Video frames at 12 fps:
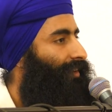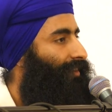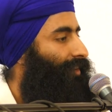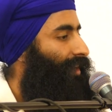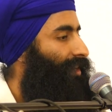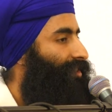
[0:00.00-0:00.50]

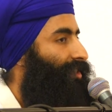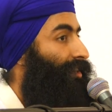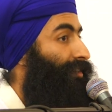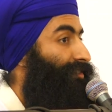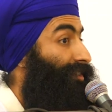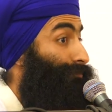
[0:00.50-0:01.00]
Then he
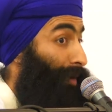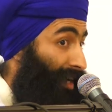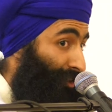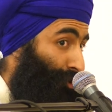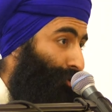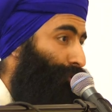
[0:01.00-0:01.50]
turns his
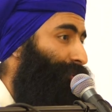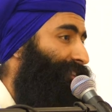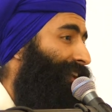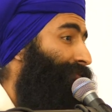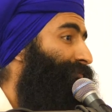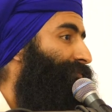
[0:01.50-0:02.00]
back to Guru
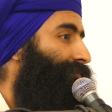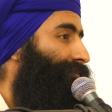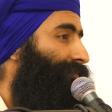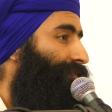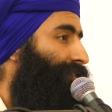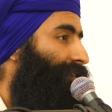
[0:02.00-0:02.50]
Sahib.
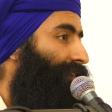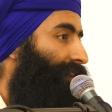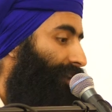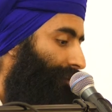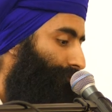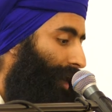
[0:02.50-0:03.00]

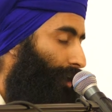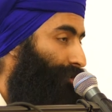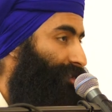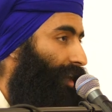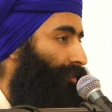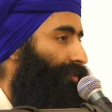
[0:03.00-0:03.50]
And he
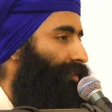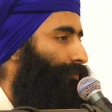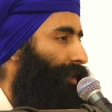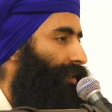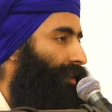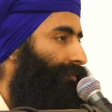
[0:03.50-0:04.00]
bows down to the
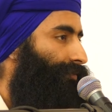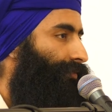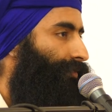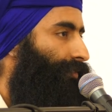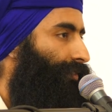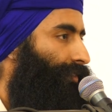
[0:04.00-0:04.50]
peta.
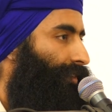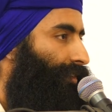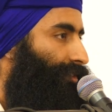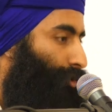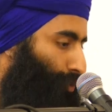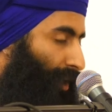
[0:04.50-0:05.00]

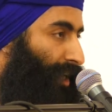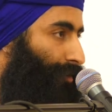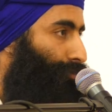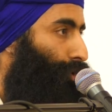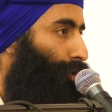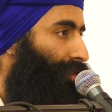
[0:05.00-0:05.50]
To what he'd
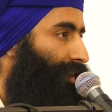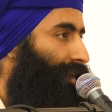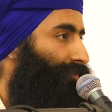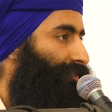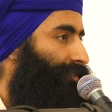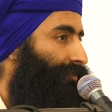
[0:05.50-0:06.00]
bought, the
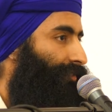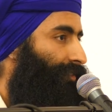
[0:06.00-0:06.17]
gift.